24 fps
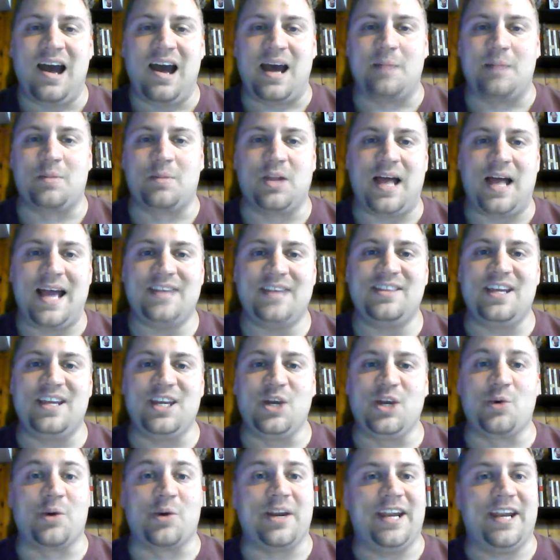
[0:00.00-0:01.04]
I'm glad
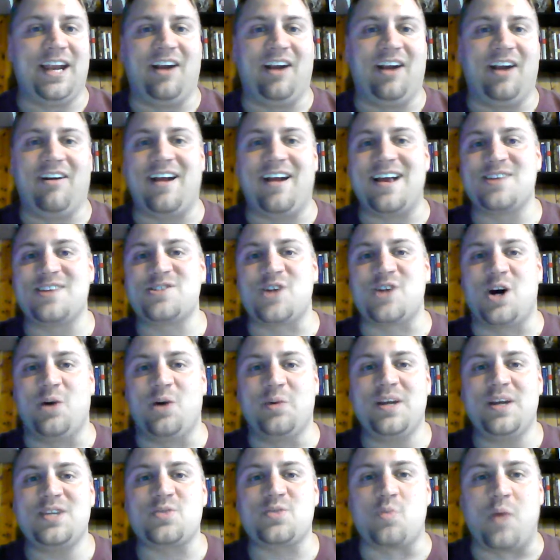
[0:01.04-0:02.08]
that you are here, as
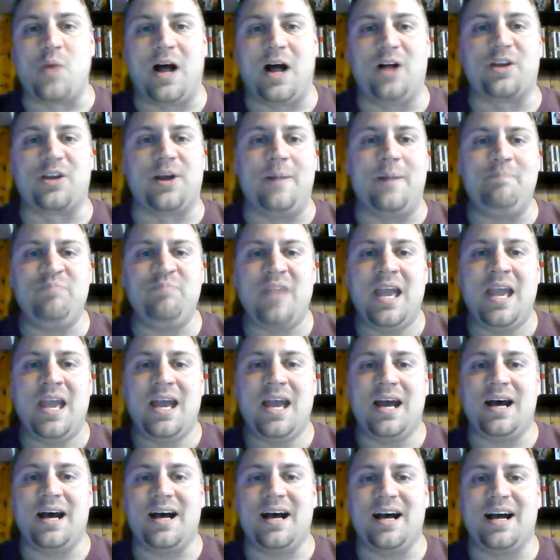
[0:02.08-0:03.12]
always. Welcome
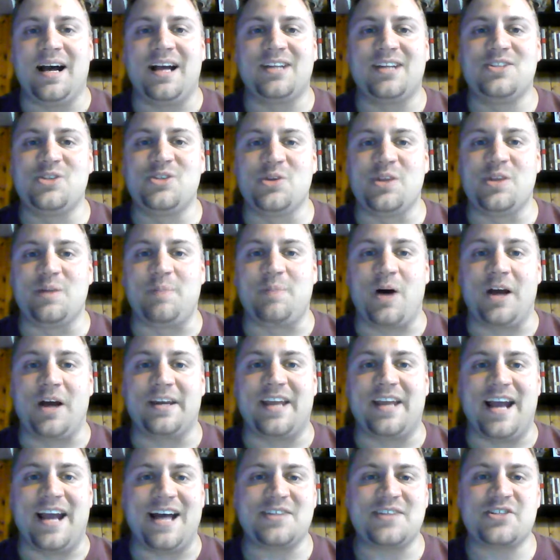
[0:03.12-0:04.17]
to the
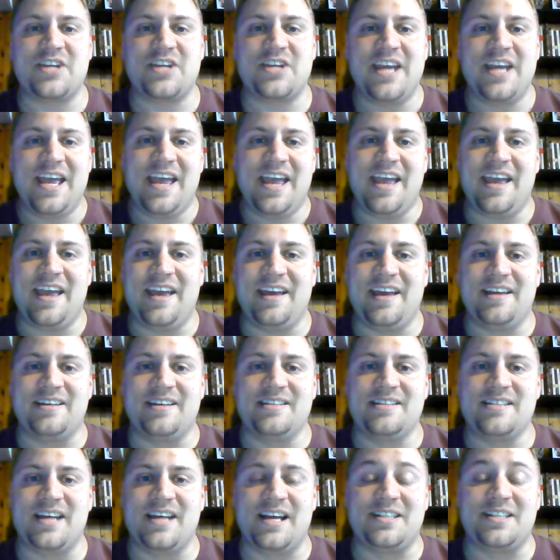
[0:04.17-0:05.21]
podcast.
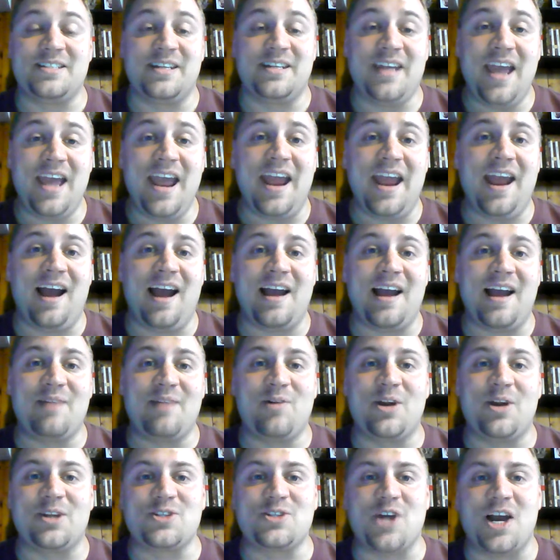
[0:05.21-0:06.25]
And today I
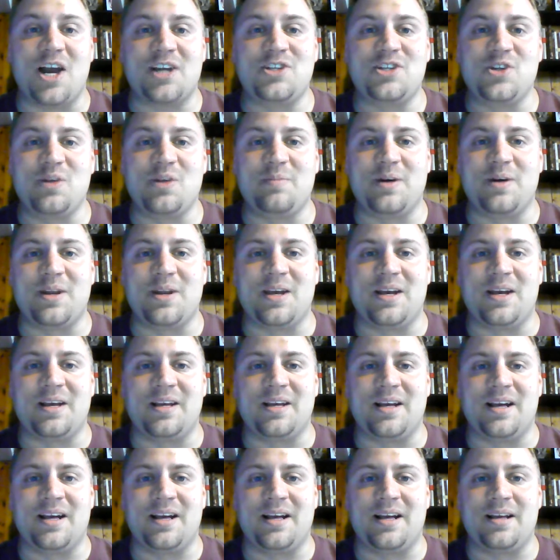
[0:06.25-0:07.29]
want to talk to you about
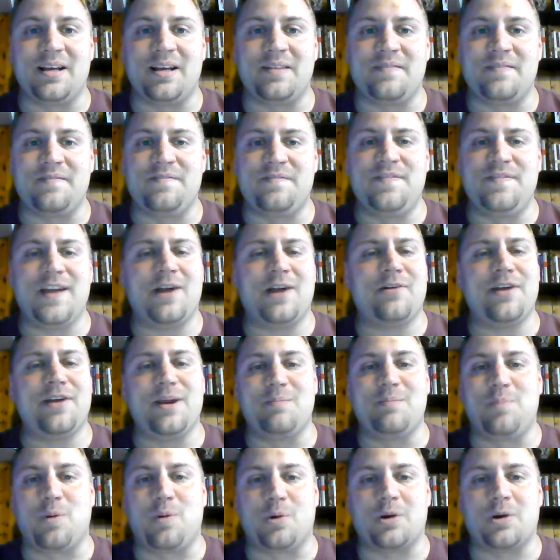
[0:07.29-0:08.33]
a
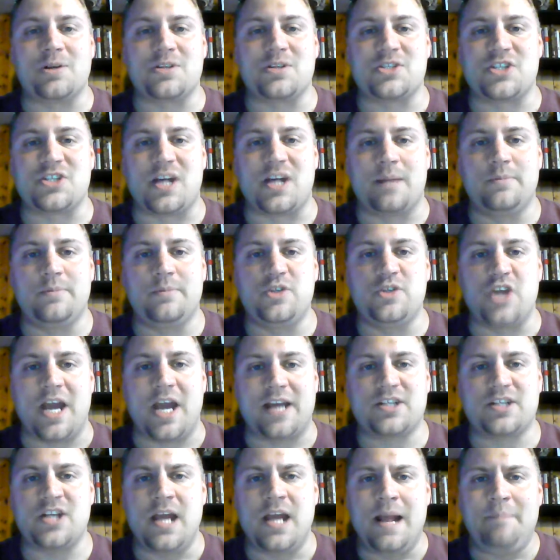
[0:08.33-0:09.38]
very important
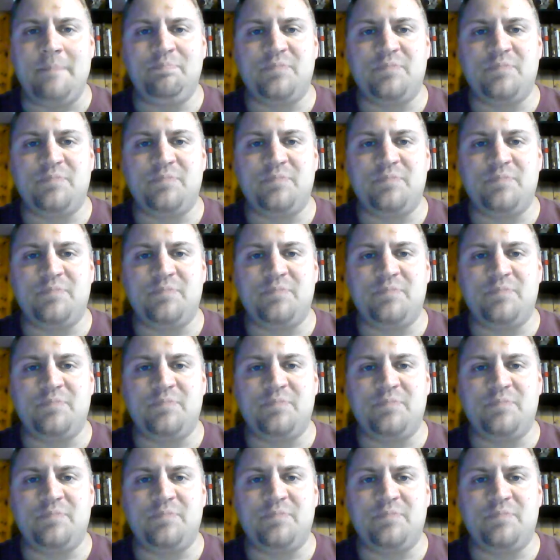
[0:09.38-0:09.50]
subject.